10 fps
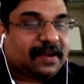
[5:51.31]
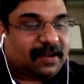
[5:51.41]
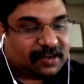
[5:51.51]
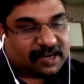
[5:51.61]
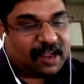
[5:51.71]

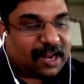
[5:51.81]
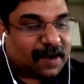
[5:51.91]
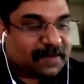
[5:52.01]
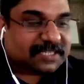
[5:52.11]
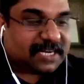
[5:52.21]
Dr.
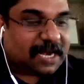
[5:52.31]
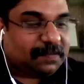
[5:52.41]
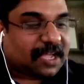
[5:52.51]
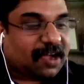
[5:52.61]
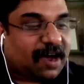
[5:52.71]
Kalam
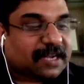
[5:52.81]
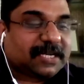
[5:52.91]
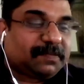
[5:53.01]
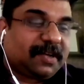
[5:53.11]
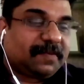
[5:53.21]
described the
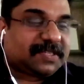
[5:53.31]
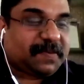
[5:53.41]
concept of